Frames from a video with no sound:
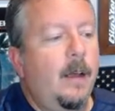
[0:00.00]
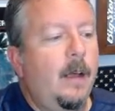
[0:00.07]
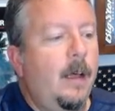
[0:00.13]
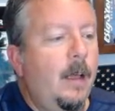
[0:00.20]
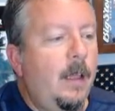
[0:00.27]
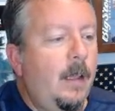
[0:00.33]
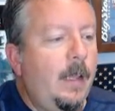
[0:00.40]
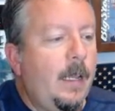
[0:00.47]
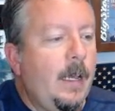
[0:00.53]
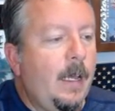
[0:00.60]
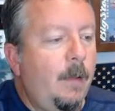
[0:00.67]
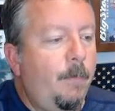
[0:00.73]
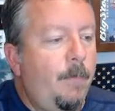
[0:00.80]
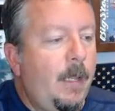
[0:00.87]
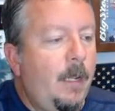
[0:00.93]
And they
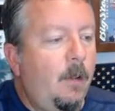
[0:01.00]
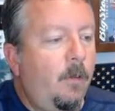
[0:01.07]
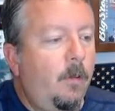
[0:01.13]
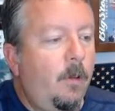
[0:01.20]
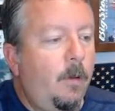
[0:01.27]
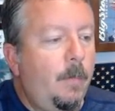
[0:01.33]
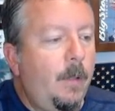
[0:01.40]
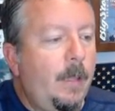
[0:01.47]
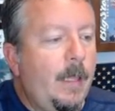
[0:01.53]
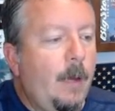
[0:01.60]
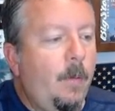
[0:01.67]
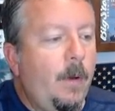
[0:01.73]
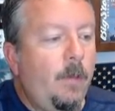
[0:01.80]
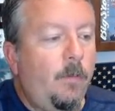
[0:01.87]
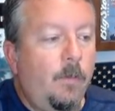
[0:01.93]
kind of bend it a little bit
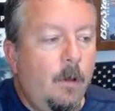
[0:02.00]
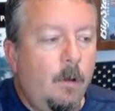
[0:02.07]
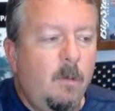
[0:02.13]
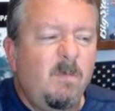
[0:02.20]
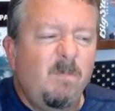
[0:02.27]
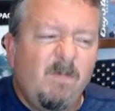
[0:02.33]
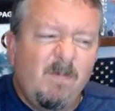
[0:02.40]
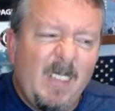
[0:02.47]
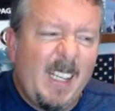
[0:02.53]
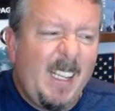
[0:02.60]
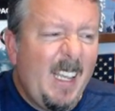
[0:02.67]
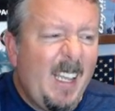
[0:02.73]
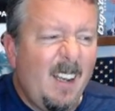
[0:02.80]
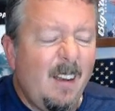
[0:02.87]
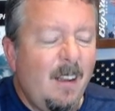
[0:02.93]
that way. So,
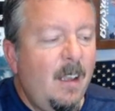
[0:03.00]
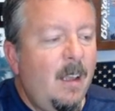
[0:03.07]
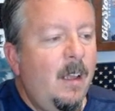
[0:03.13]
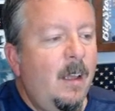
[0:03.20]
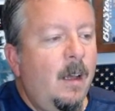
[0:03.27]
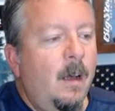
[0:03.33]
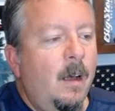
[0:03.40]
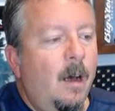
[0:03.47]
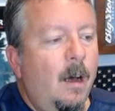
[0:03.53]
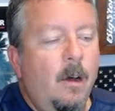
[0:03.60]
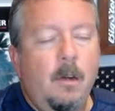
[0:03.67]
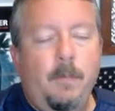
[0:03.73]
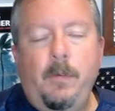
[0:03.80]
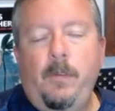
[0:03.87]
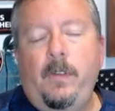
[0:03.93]
again,
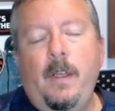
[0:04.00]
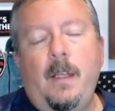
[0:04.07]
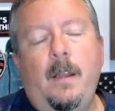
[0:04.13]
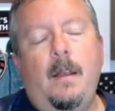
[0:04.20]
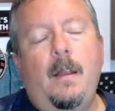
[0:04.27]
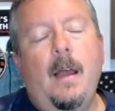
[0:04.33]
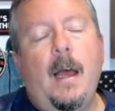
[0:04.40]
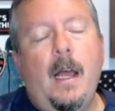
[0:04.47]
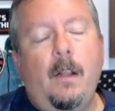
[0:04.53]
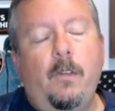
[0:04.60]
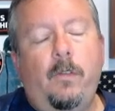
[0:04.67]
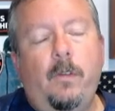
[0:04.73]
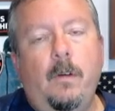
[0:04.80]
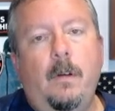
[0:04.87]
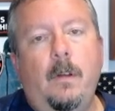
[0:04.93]
100%
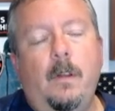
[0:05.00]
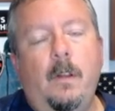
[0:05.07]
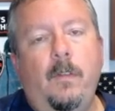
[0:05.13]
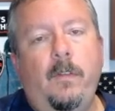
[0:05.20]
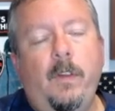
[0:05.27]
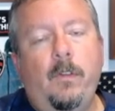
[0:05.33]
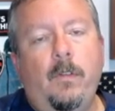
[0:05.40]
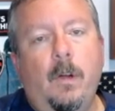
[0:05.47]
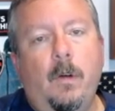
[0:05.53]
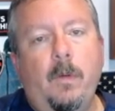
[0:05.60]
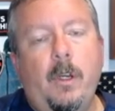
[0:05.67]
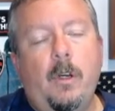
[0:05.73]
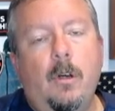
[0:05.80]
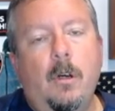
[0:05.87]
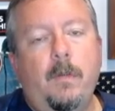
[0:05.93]
not certain that this thing's going
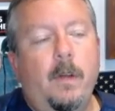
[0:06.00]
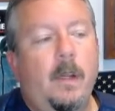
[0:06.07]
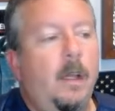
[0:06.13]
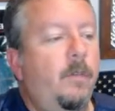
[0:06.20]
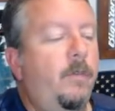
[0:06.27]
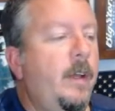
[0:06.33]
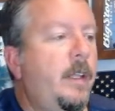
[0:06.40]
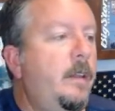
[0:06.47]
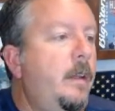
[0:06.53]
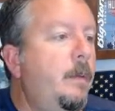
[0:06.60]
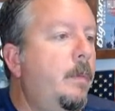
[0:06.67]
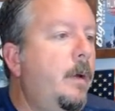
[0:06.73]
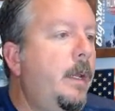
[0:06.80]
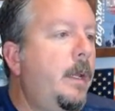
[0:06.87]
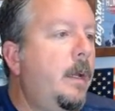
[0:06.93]
to recurve and not affect
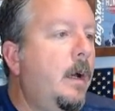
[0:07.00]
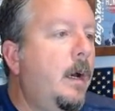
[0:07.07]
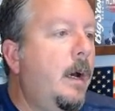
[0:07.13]
anybody.